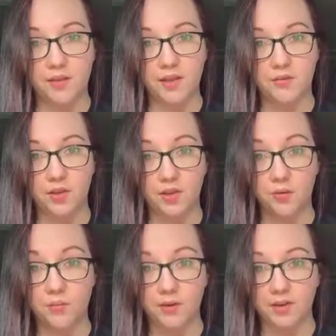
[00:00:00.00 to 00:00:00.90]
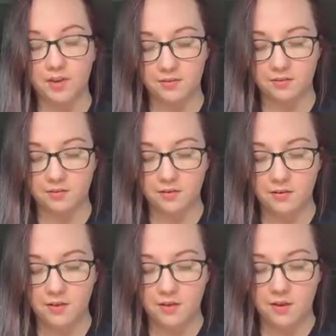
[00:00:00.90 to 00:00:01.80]
like when I go to markets.
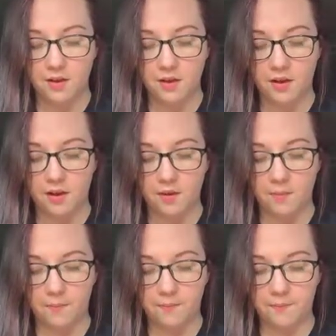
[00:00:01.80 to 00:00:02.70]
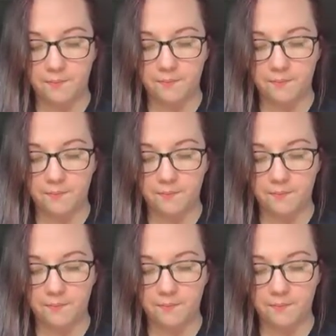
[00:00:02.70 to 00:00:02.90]
That's